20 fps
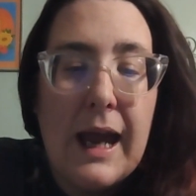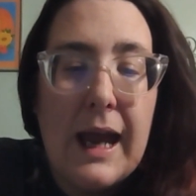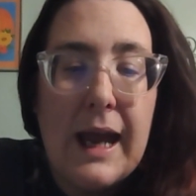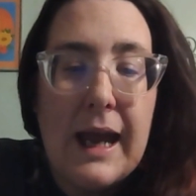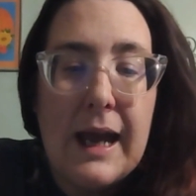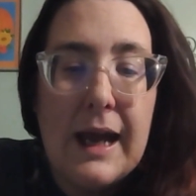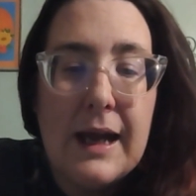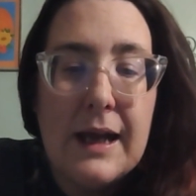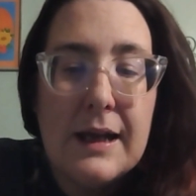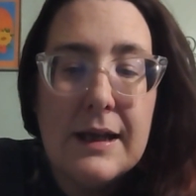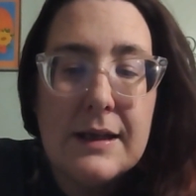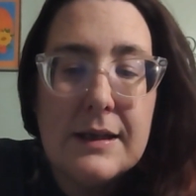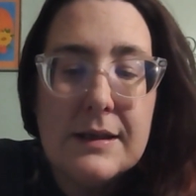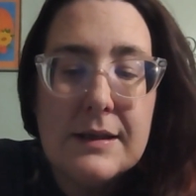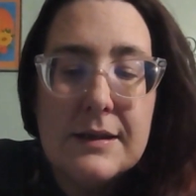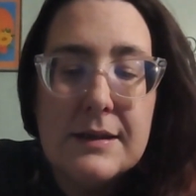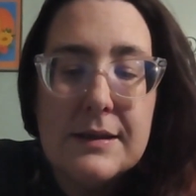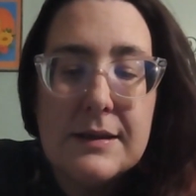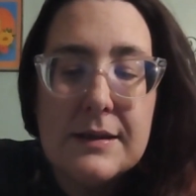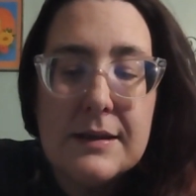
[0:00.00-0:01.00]

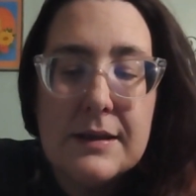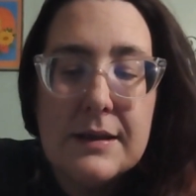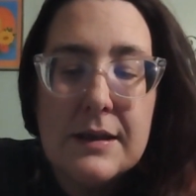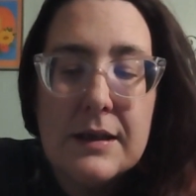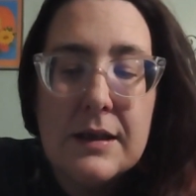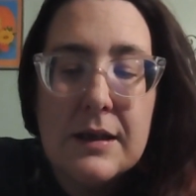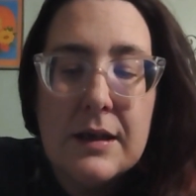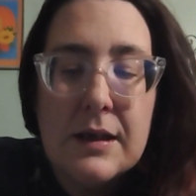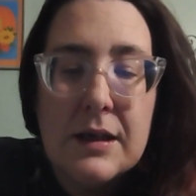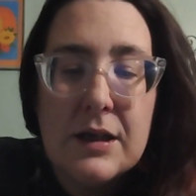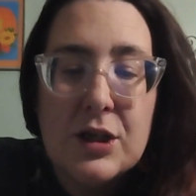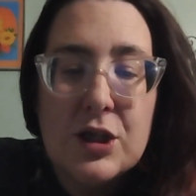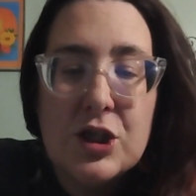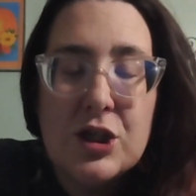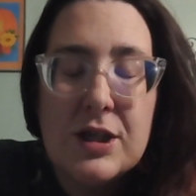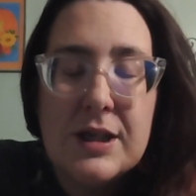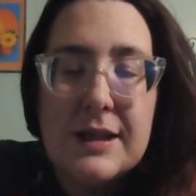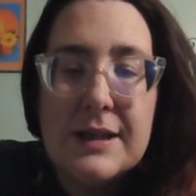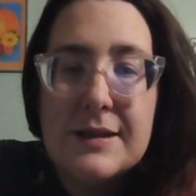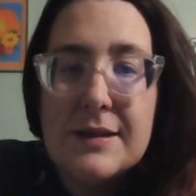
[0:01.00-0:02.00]
And
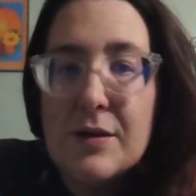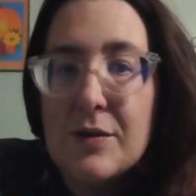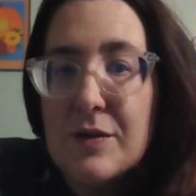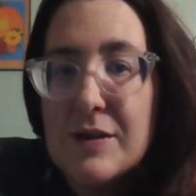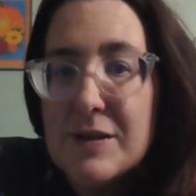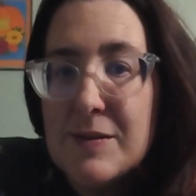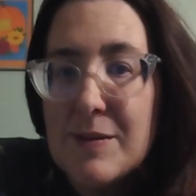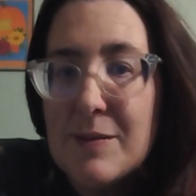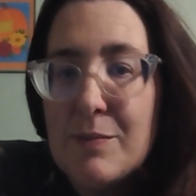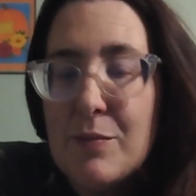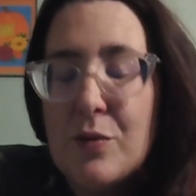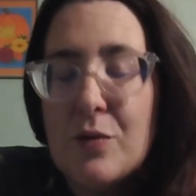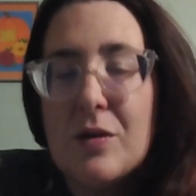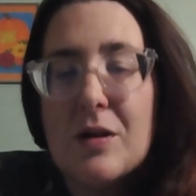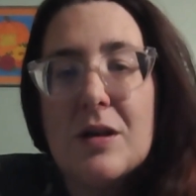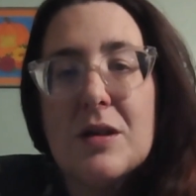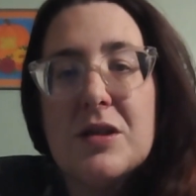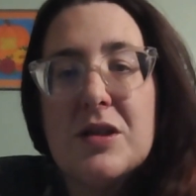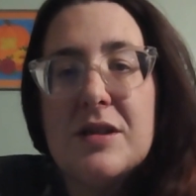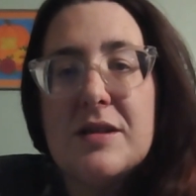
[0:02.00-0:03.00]
she's always been
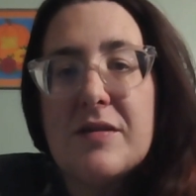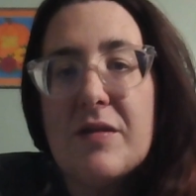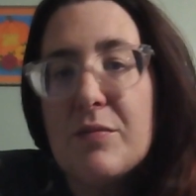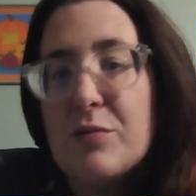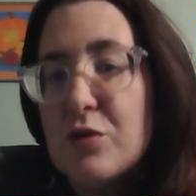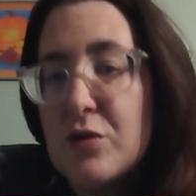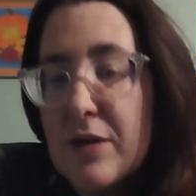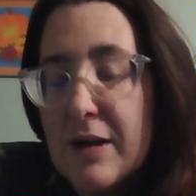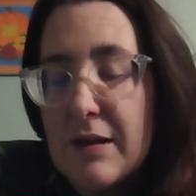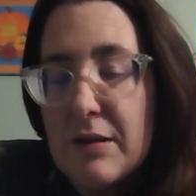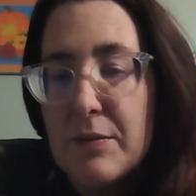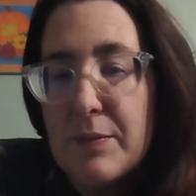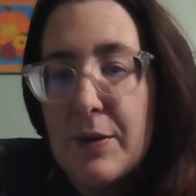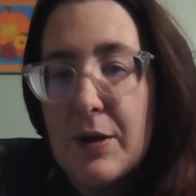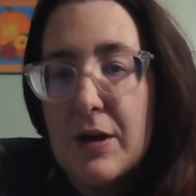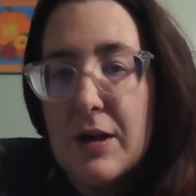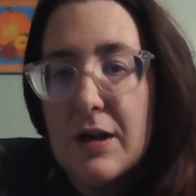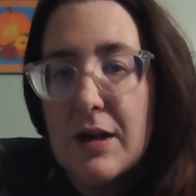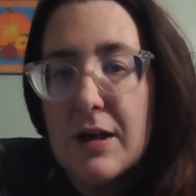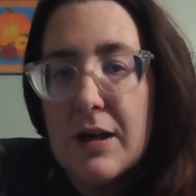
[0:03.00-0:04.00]
poor. She's from a trailer
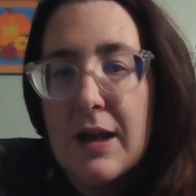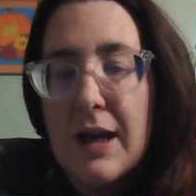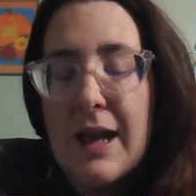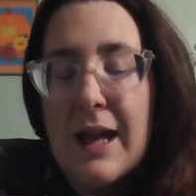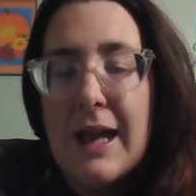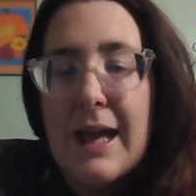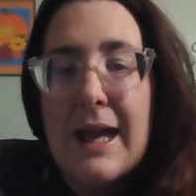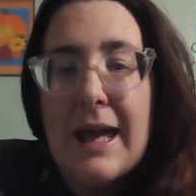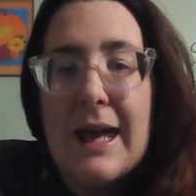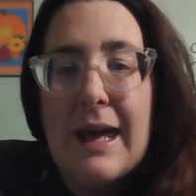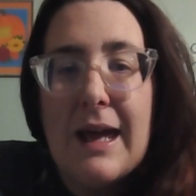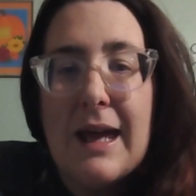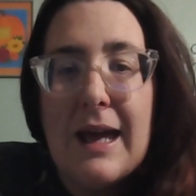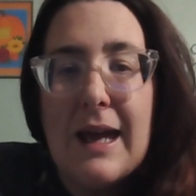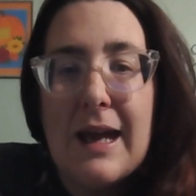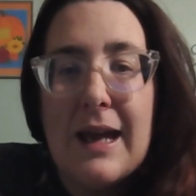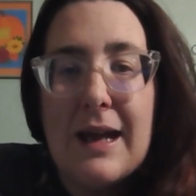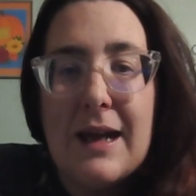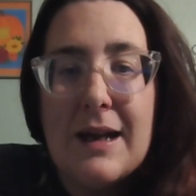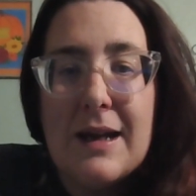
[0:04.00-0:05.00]
park.
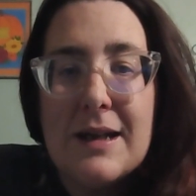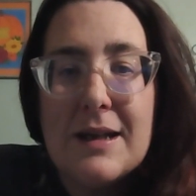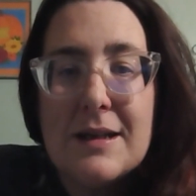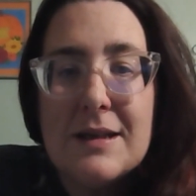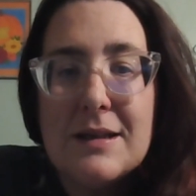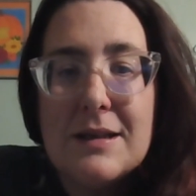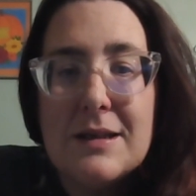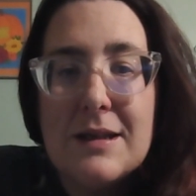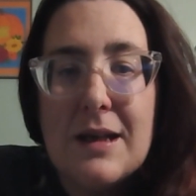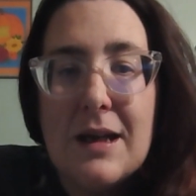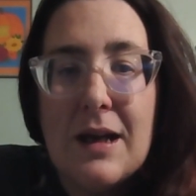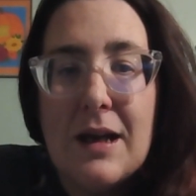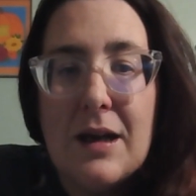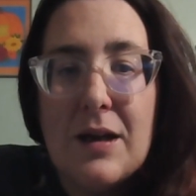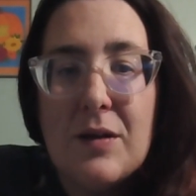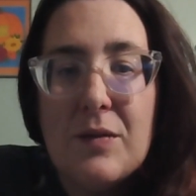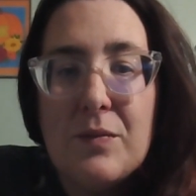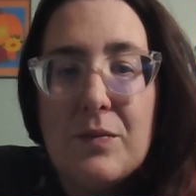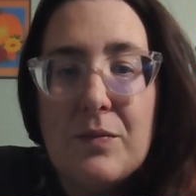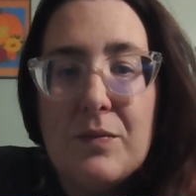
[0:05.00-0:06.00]
And
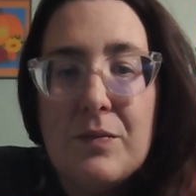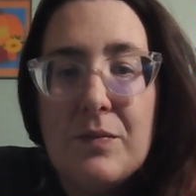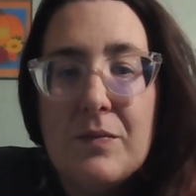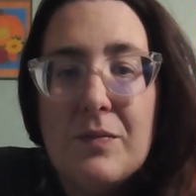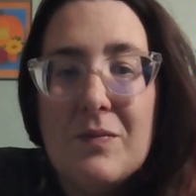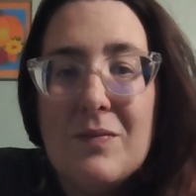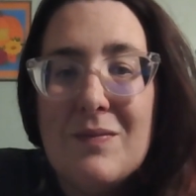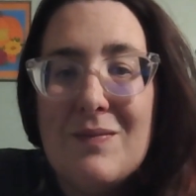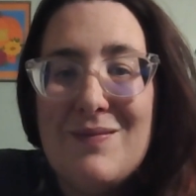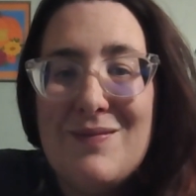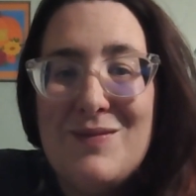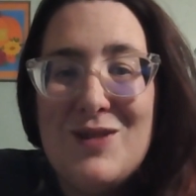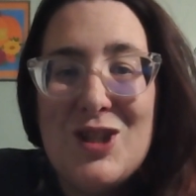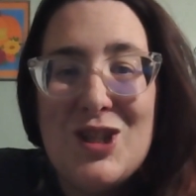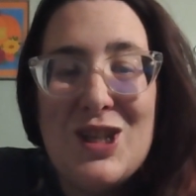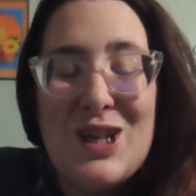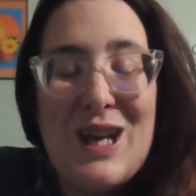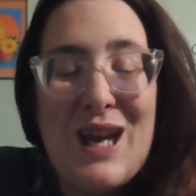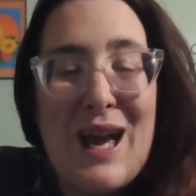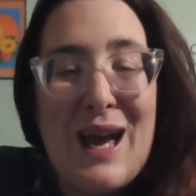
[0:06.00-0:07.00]
um,
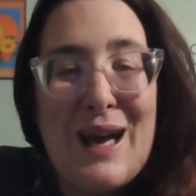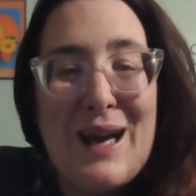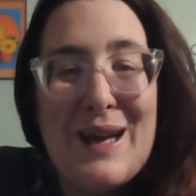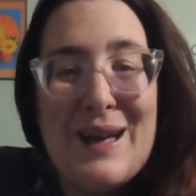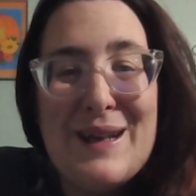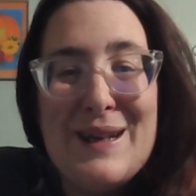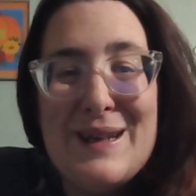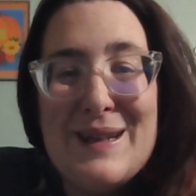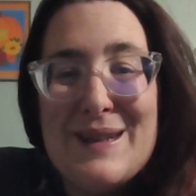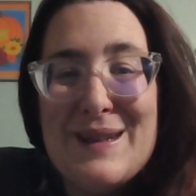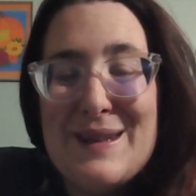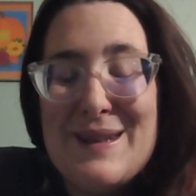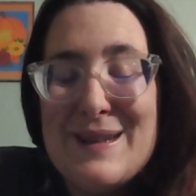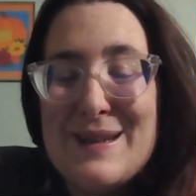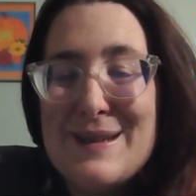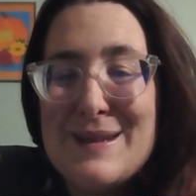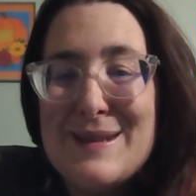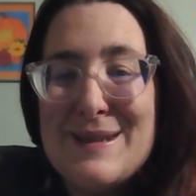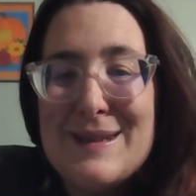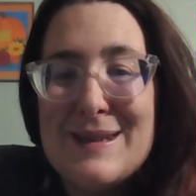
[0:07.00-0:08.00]
she had
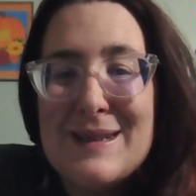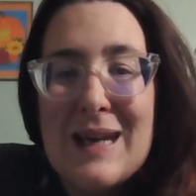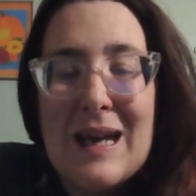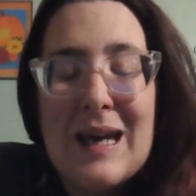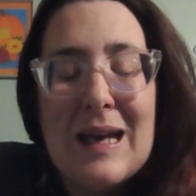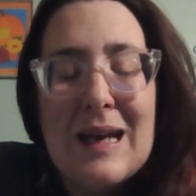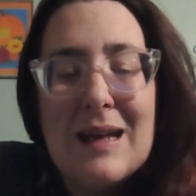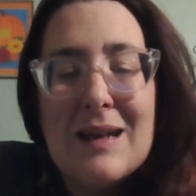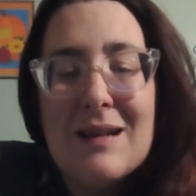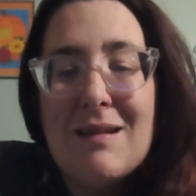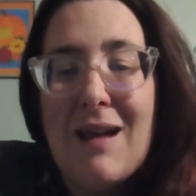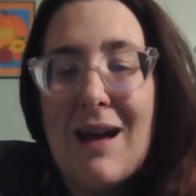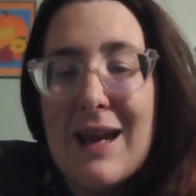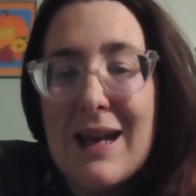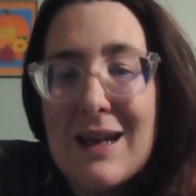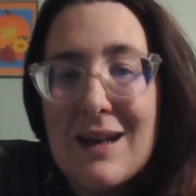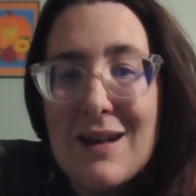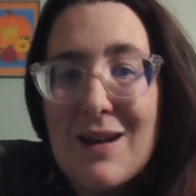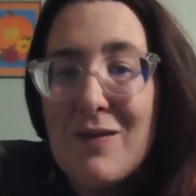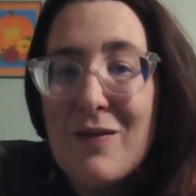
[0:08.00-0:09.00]
this
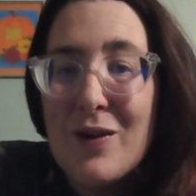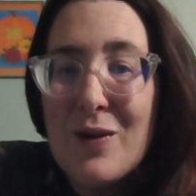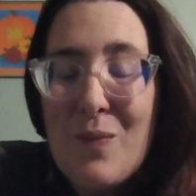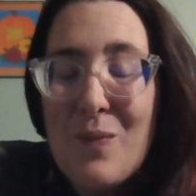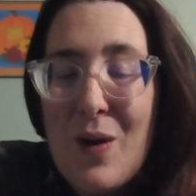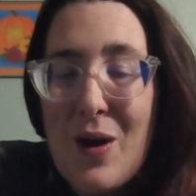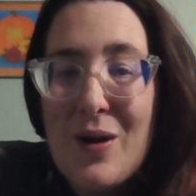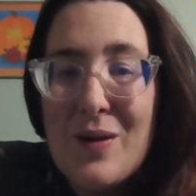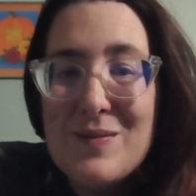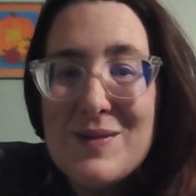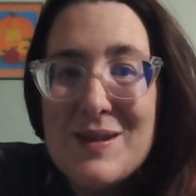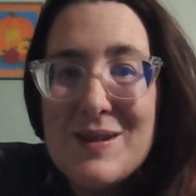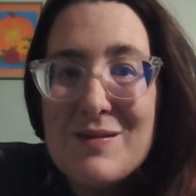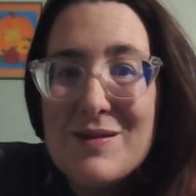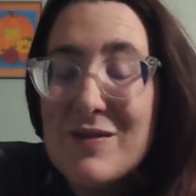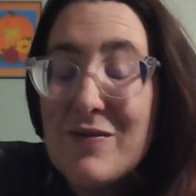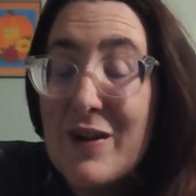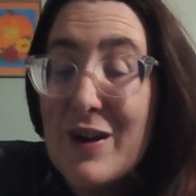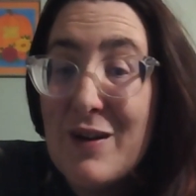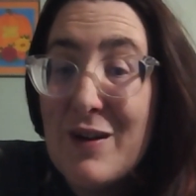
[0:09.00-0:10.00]
client of her mom's that
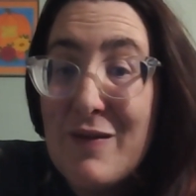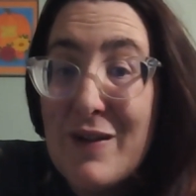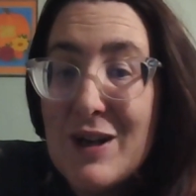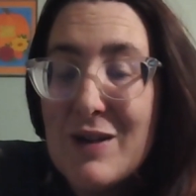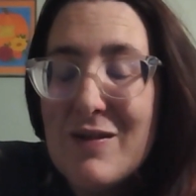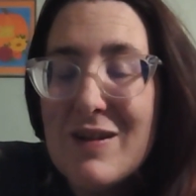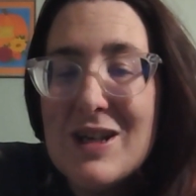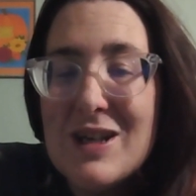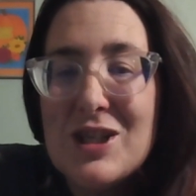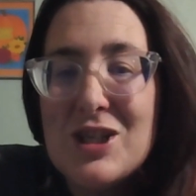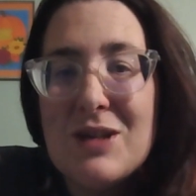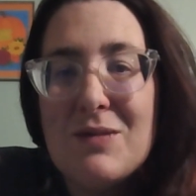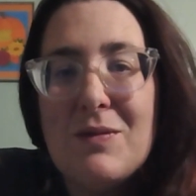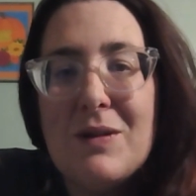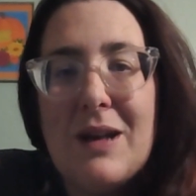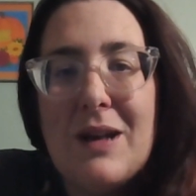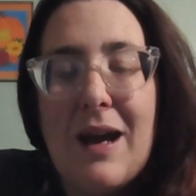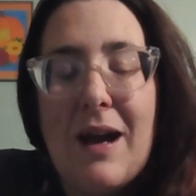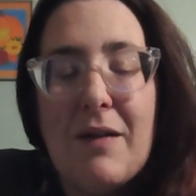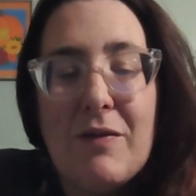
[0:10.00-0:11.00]
was very, very rich and
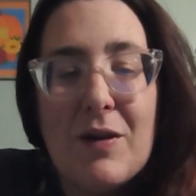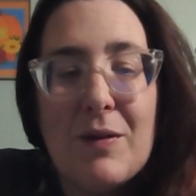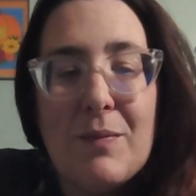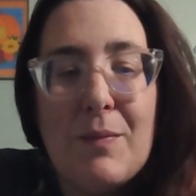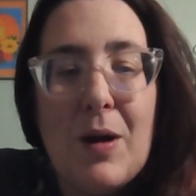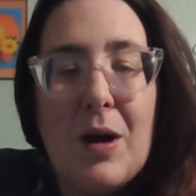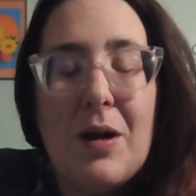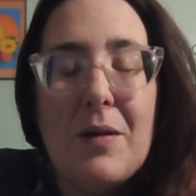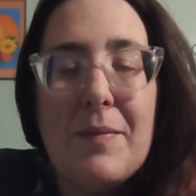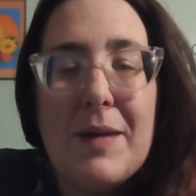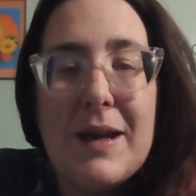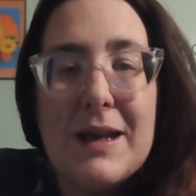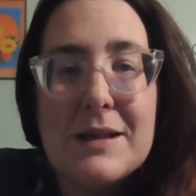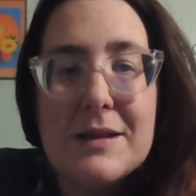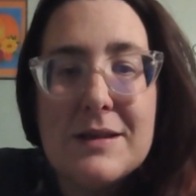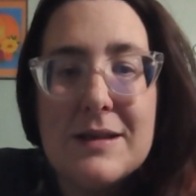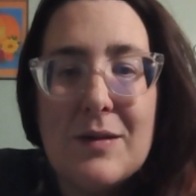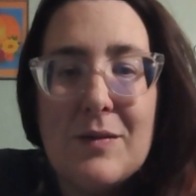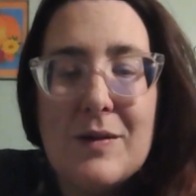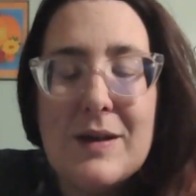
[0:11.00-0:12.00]
would have her mom,
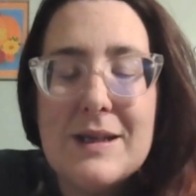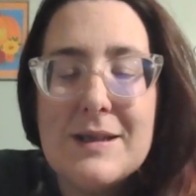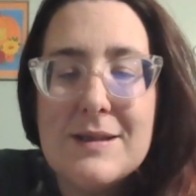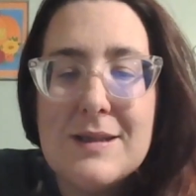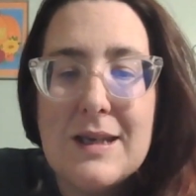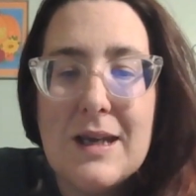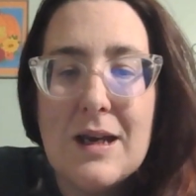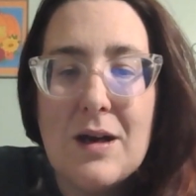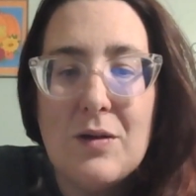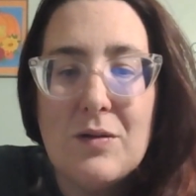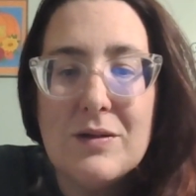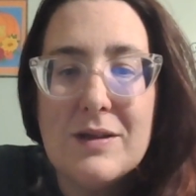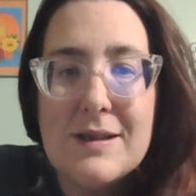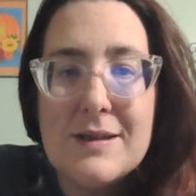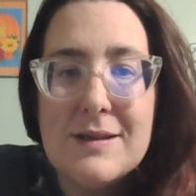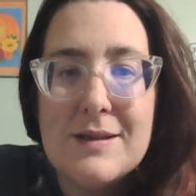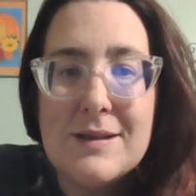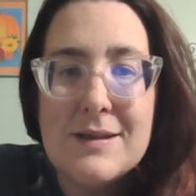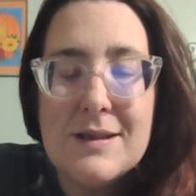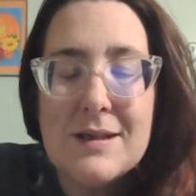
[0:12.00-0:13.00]
and Zoe is the
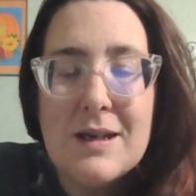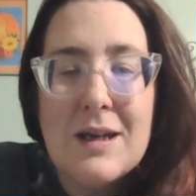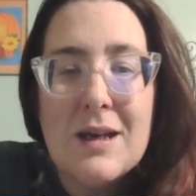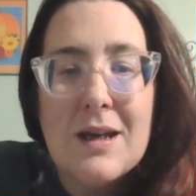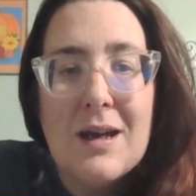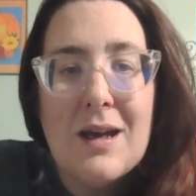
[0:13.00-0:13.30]
oldest